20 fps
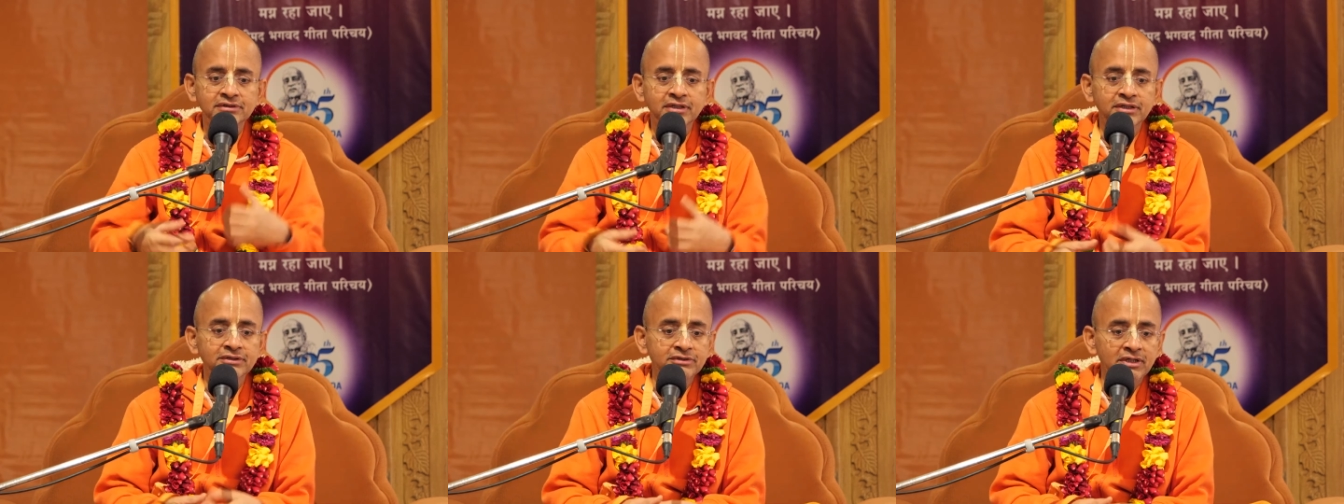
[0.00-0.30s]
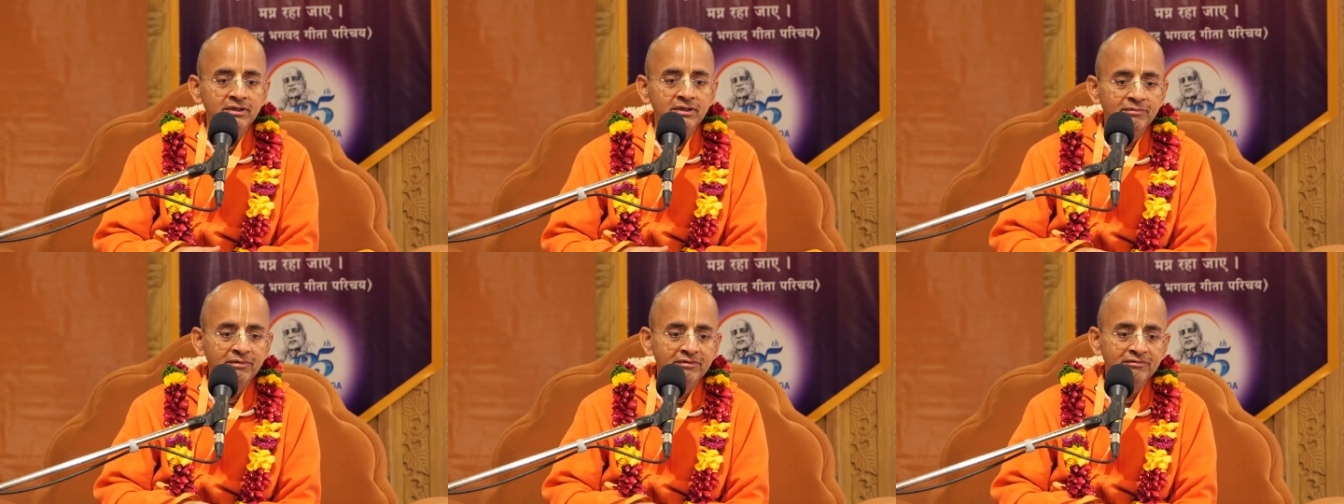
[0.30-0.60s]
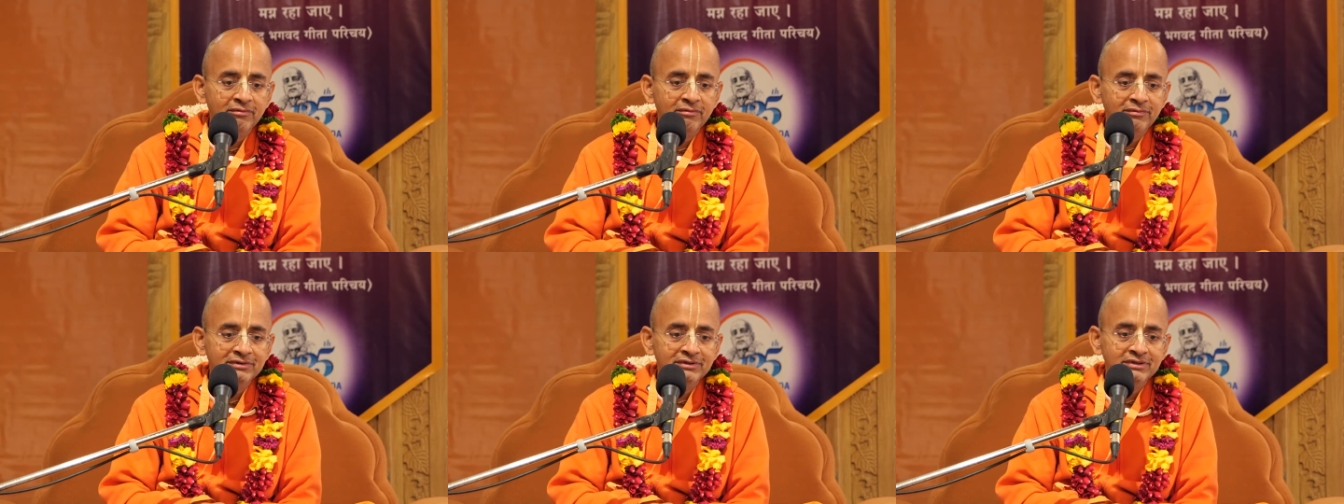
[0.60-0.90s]
cultural
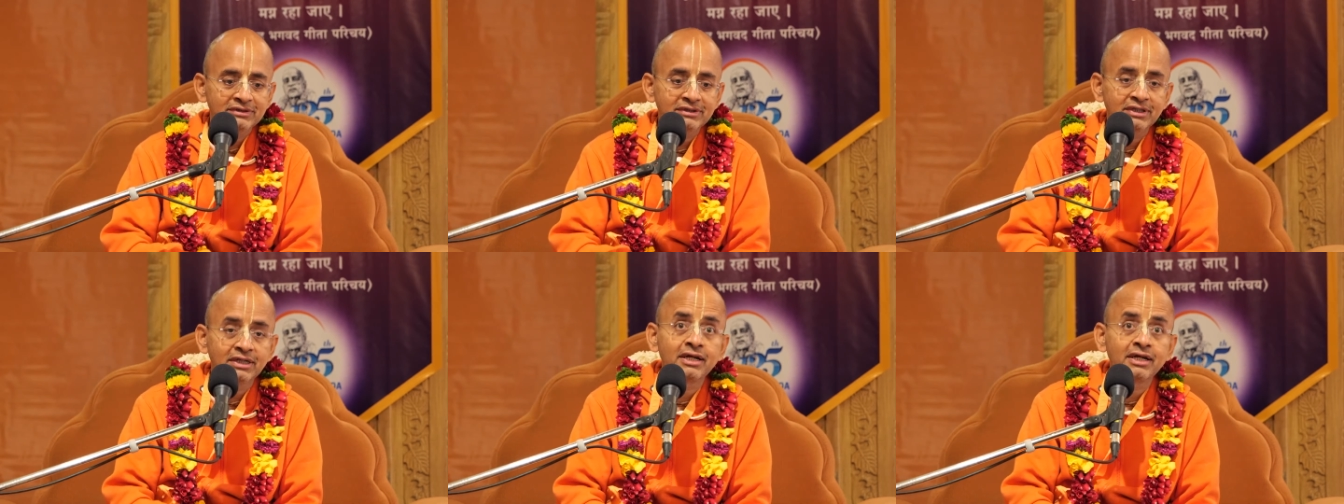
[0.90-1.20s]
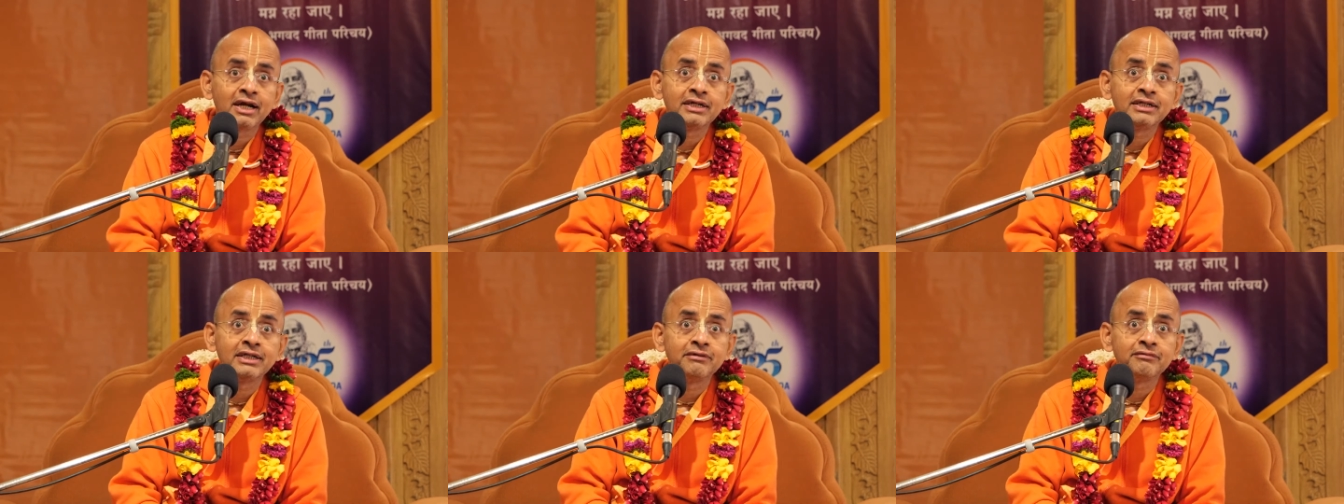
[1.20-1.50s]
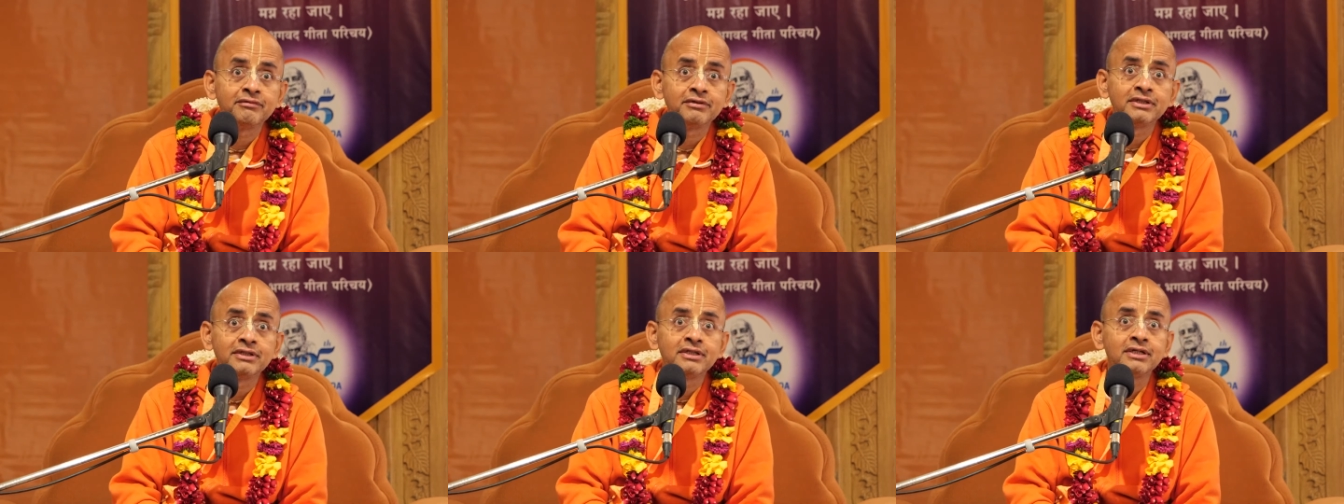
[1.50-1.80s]
performances attract
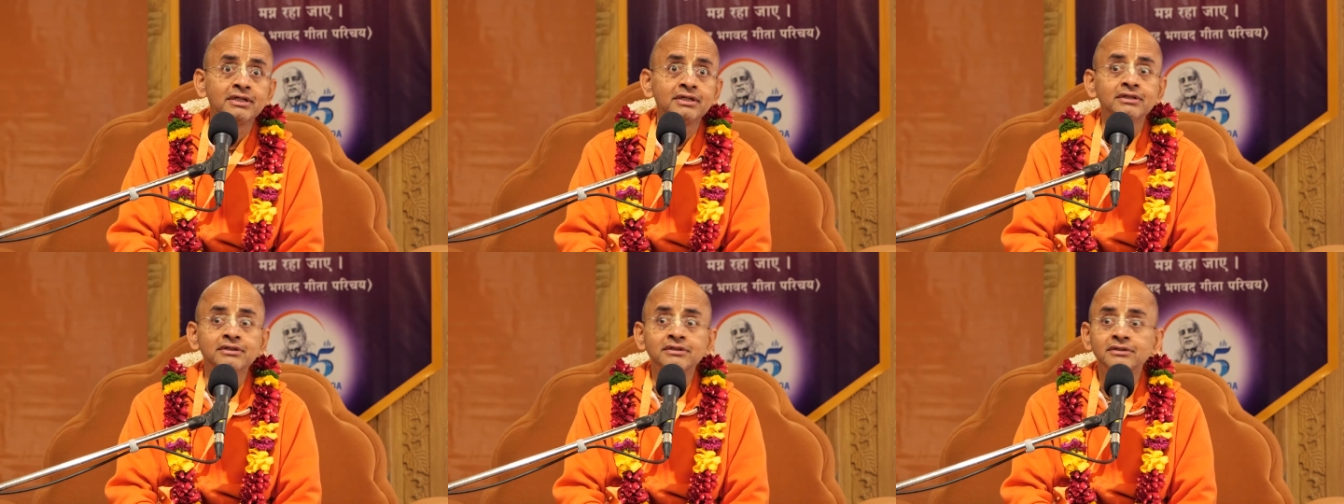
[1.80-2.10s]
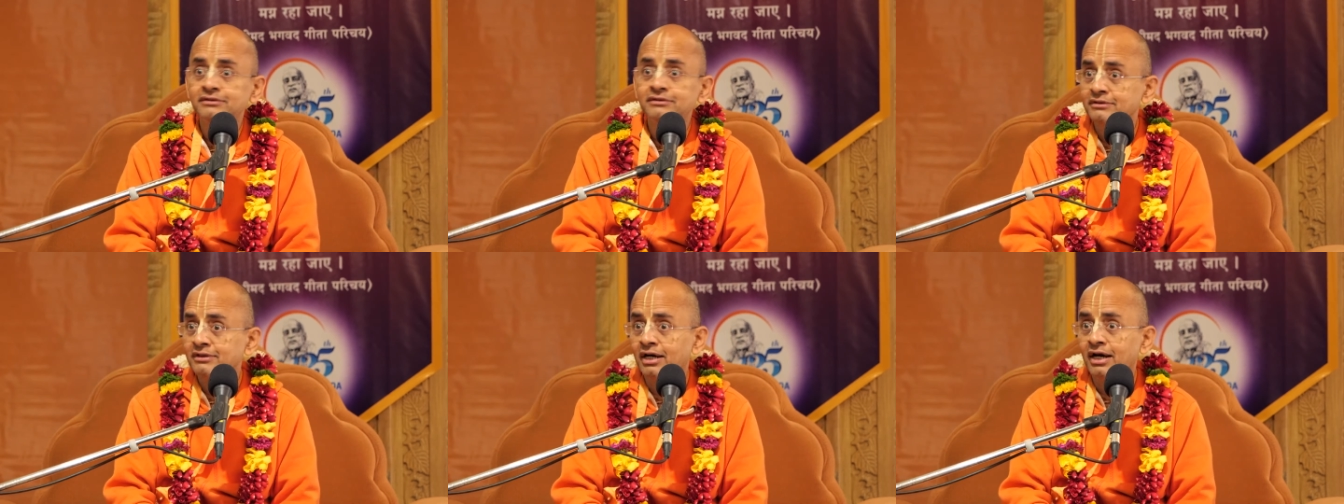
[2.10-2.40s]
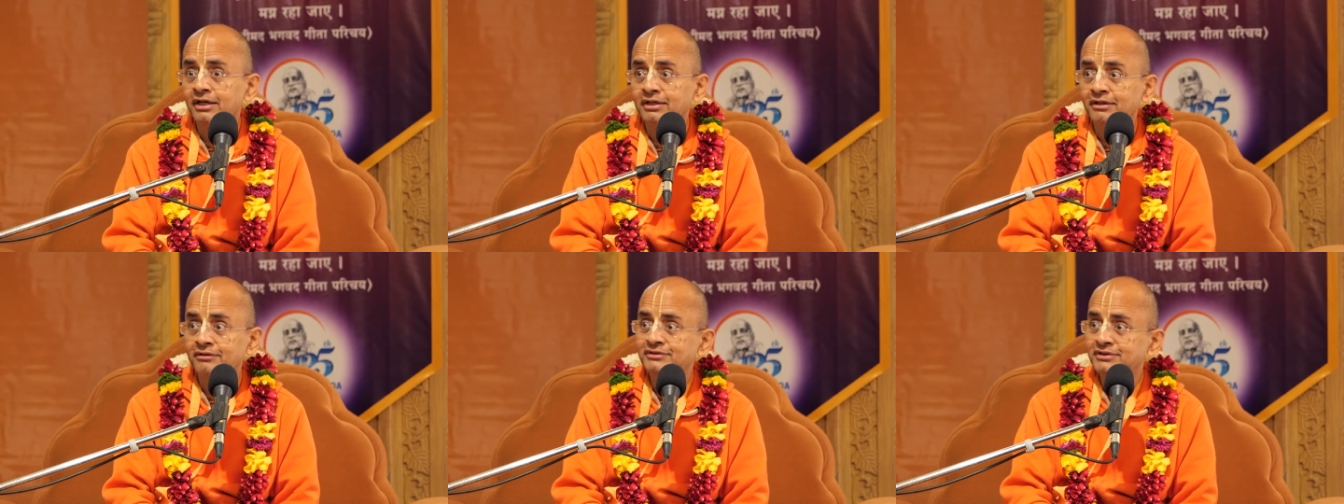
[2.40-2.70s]
even the
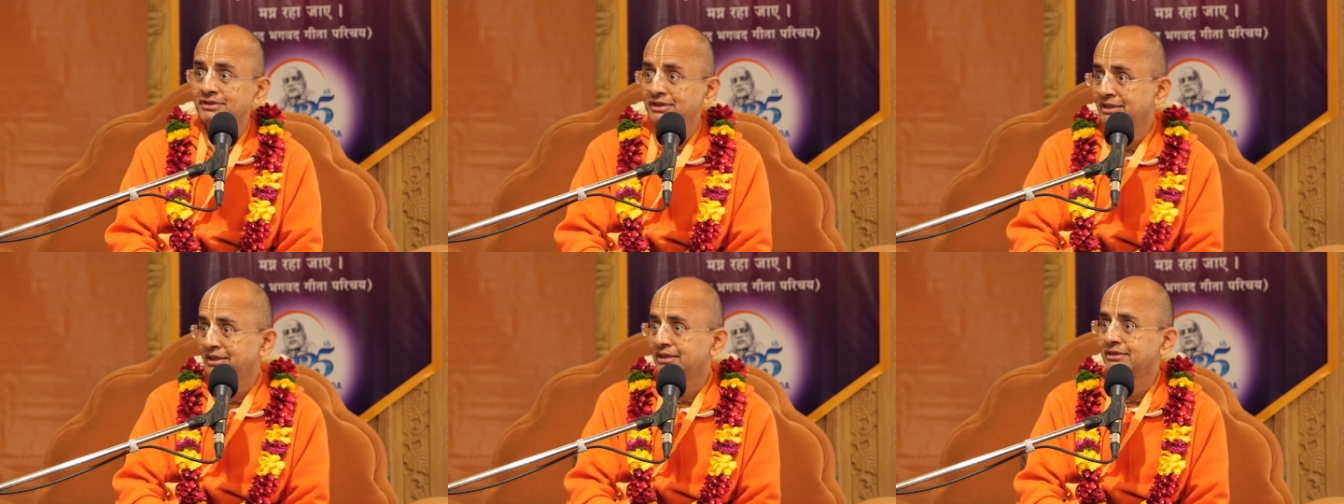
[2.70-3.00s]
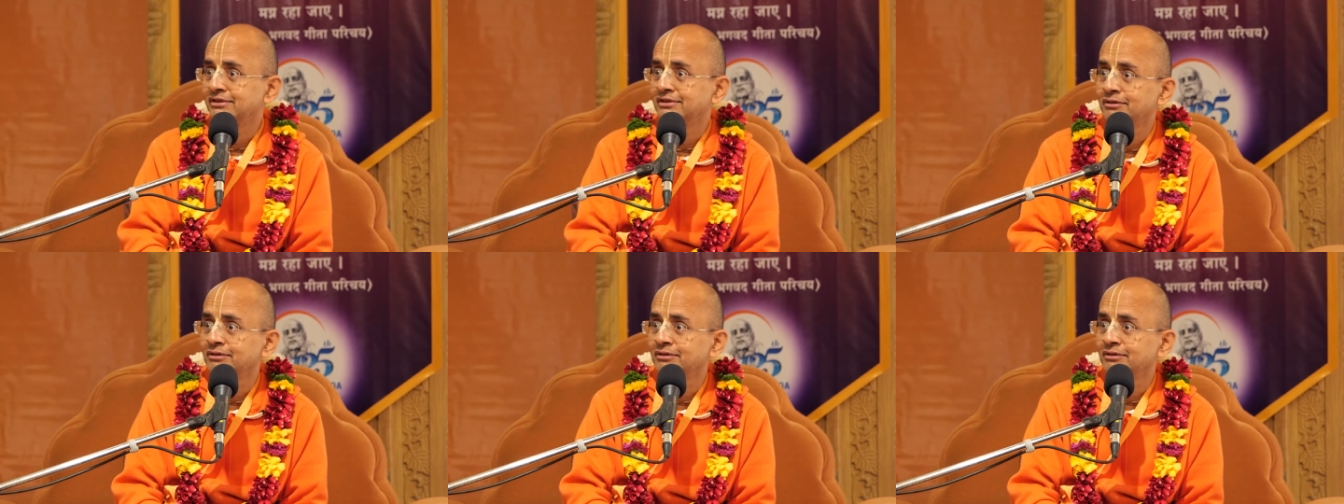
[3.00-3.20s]
heart of children.